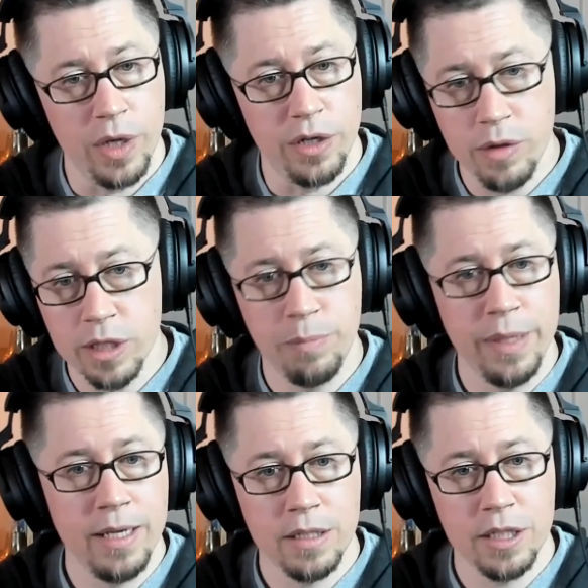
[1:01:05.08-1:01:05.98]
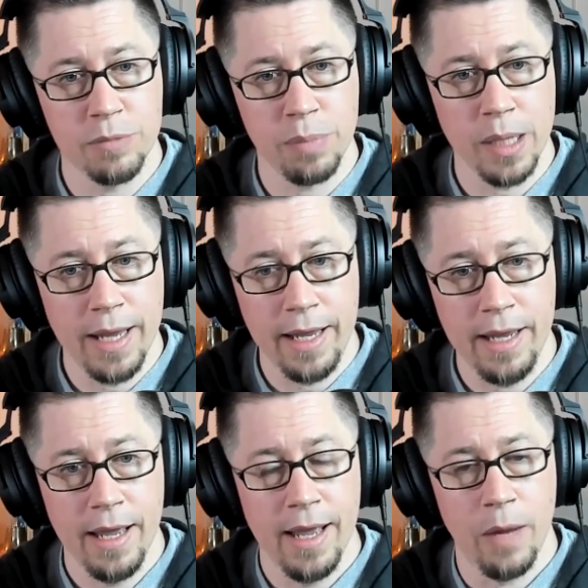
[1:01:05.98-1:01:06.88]
we do this big
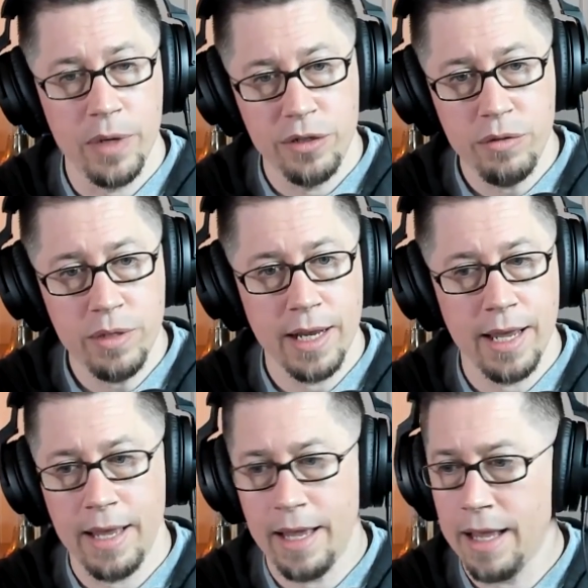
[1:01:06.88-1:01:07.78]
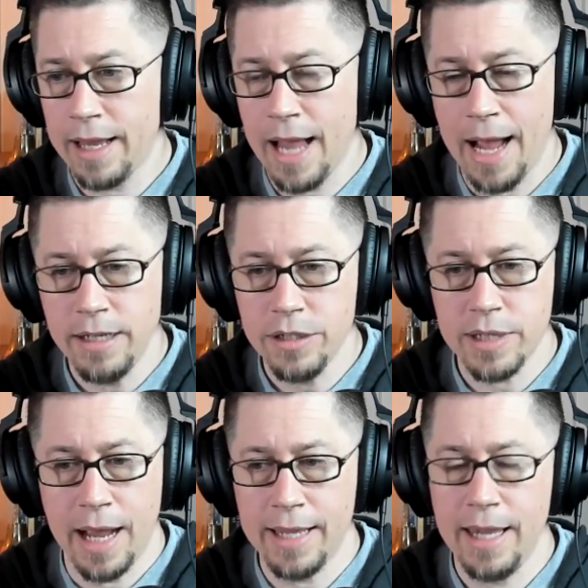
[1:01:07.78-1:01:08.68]
display and we do it. Like, I
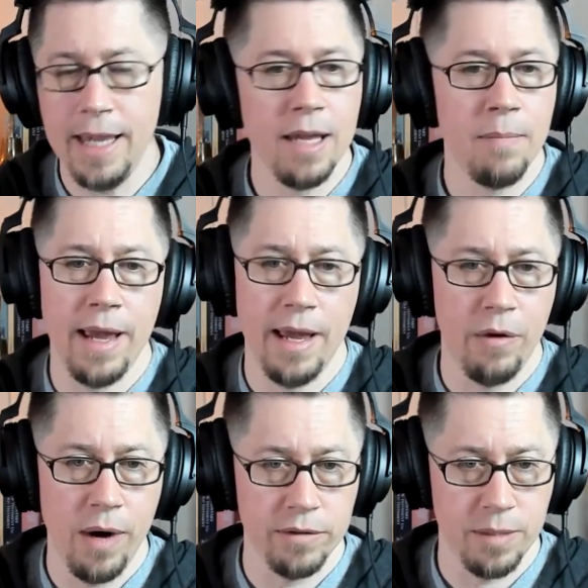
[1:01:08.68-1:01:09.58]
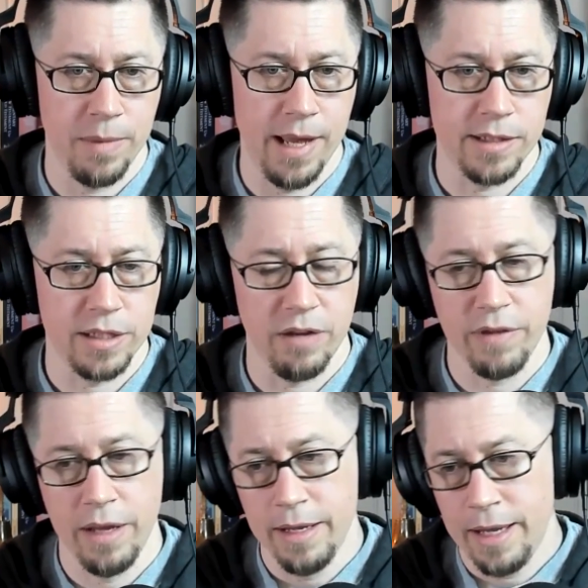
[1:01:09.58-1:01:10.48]
can't get my head around some of that stuff.
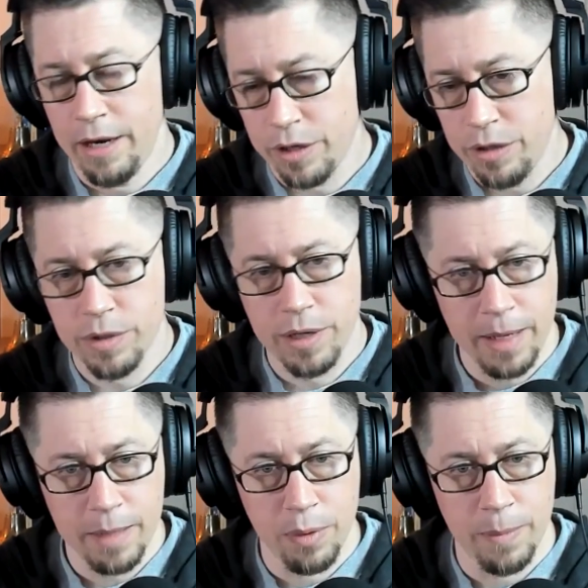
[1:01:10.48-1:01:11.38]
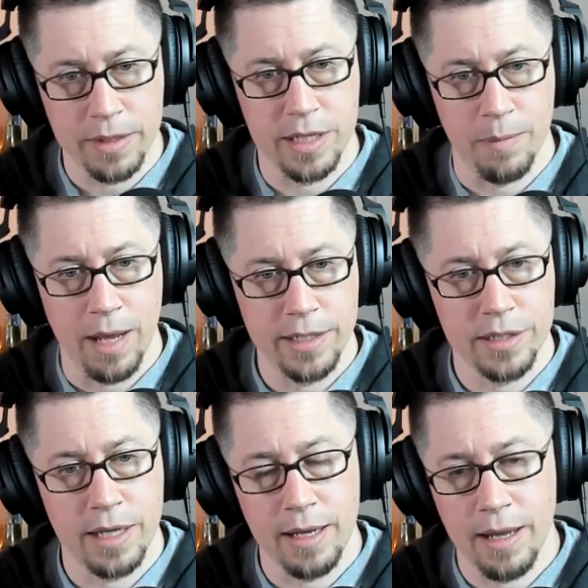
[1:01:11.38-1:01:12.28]
Eric, you were going to make a point about the temple.
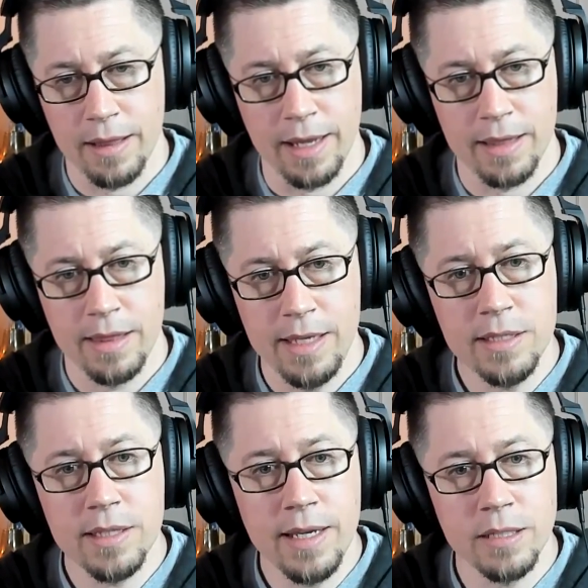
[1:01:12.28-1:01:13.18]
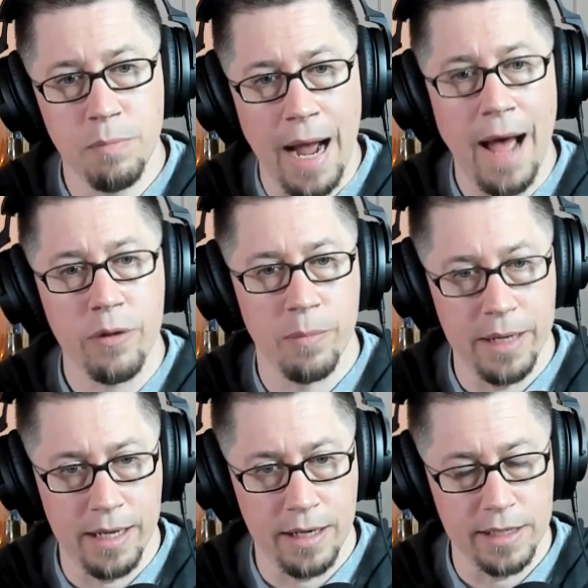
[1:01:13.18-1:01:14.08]
Like these things bother
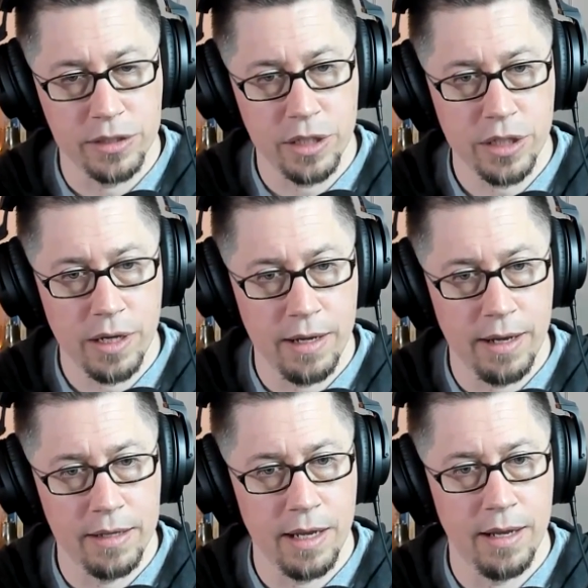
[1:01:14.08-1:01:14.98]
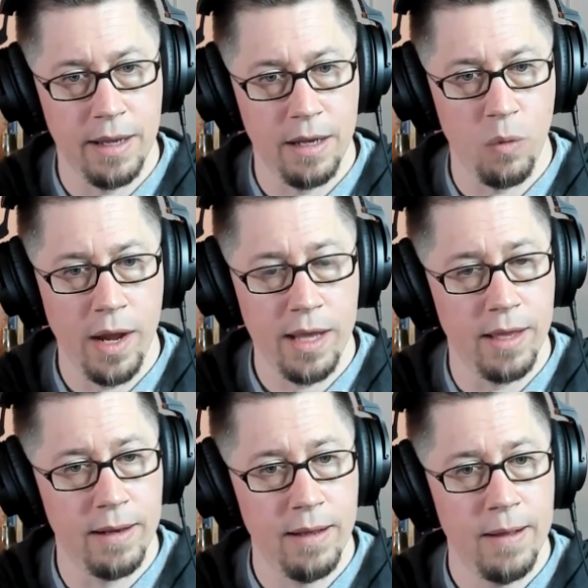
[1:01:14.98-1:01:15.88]
me in such in a way that